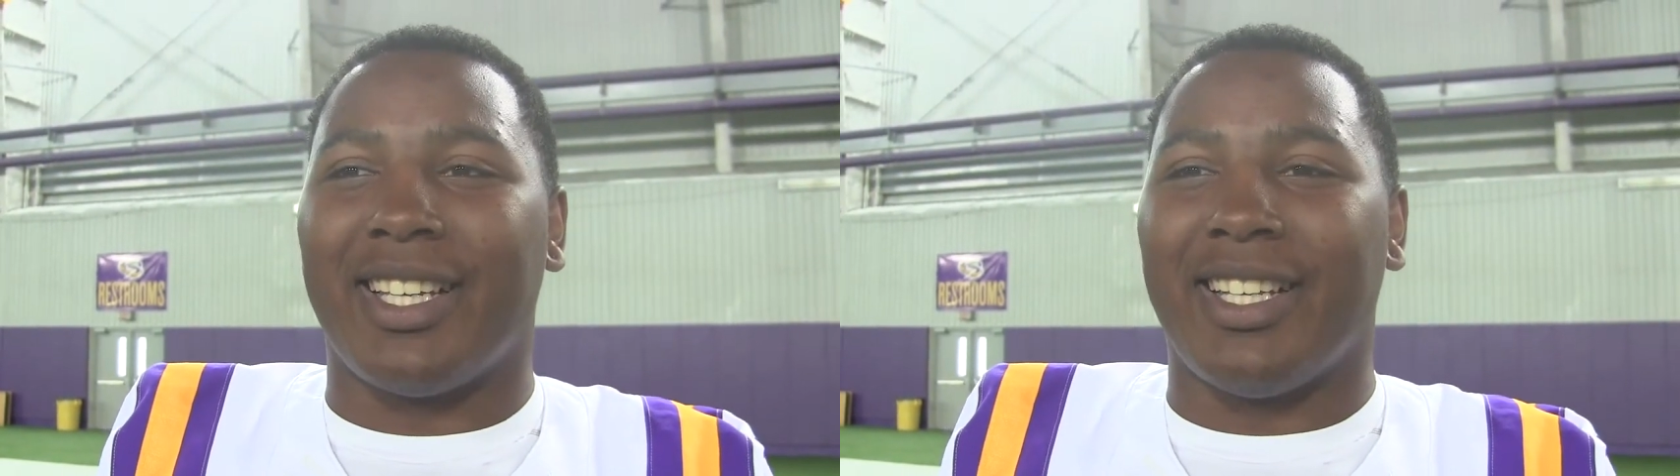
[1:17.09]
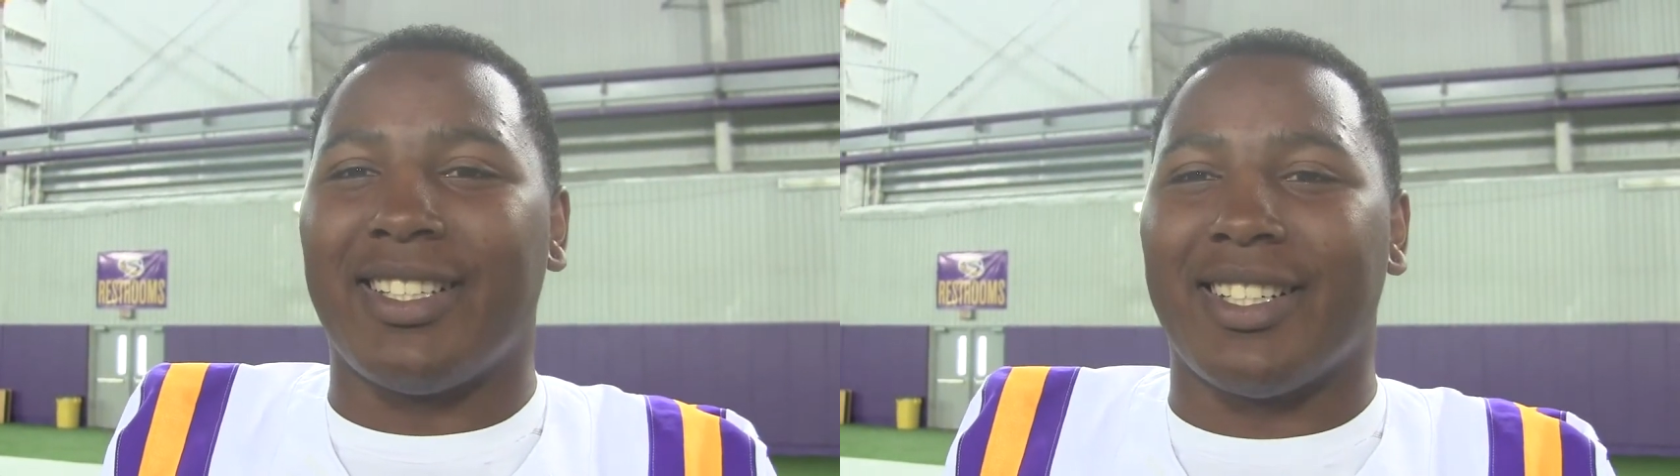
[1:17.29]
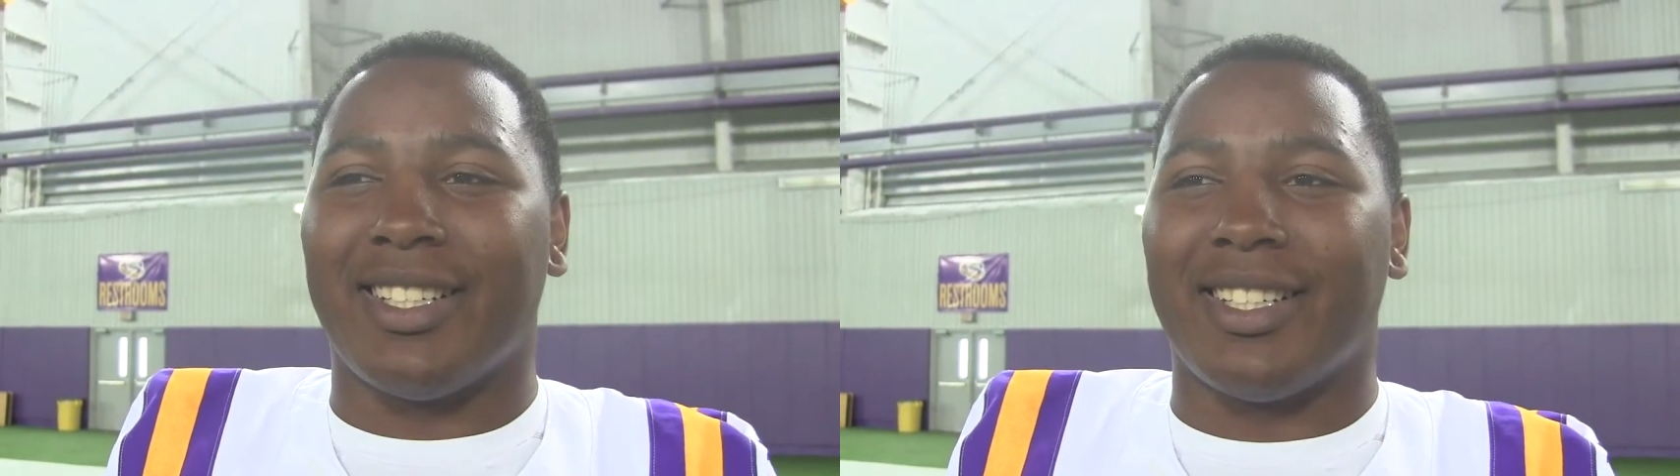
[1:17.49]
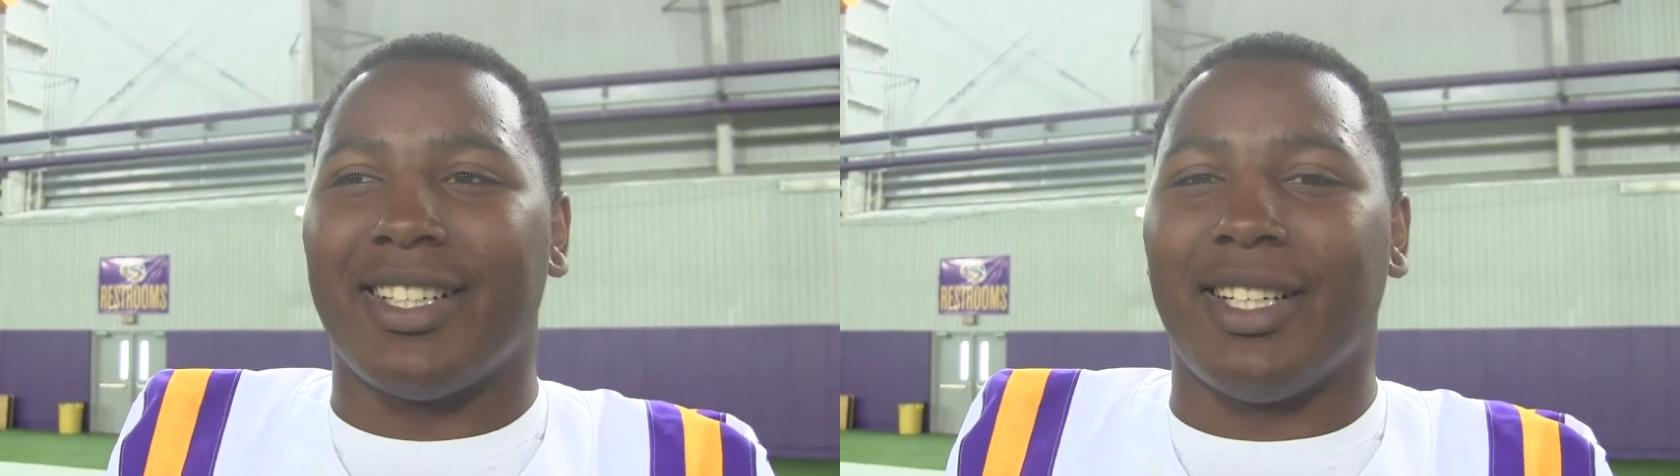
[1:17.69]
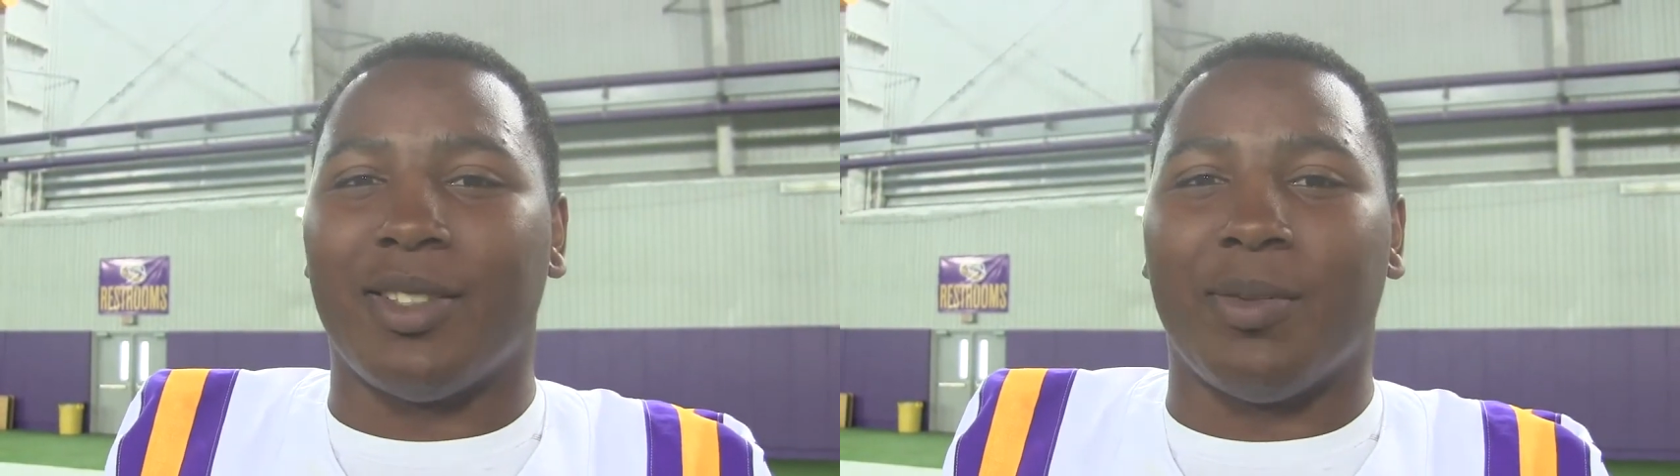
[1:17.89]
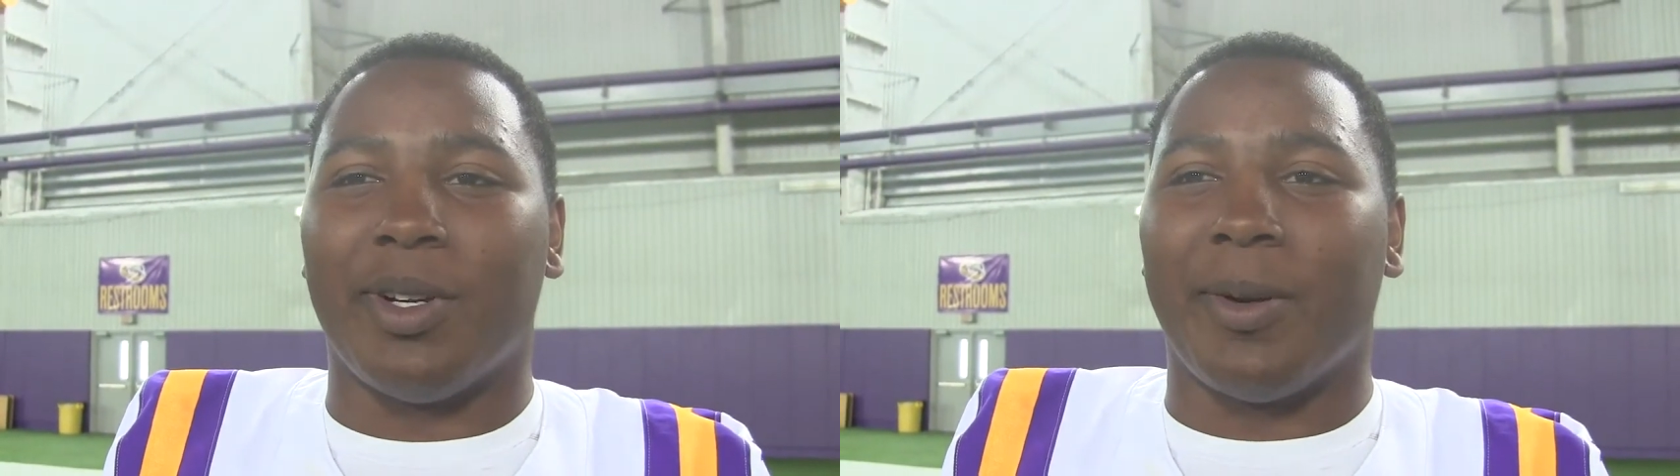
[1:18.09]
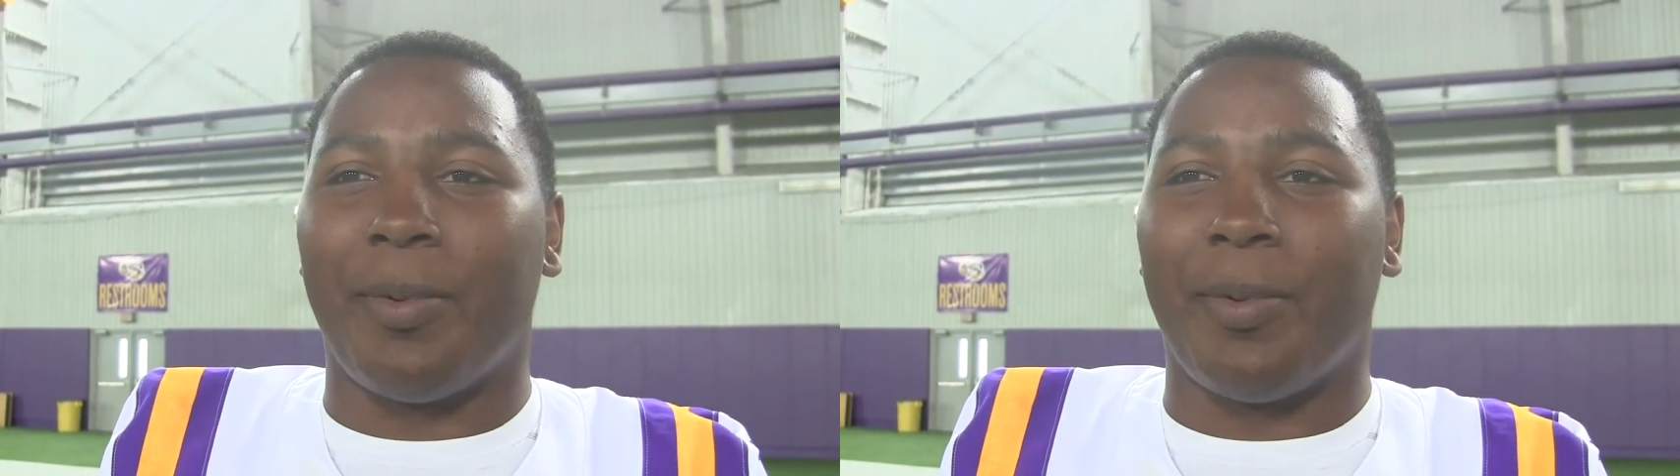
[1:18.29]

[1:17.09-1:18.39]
He's a he's a real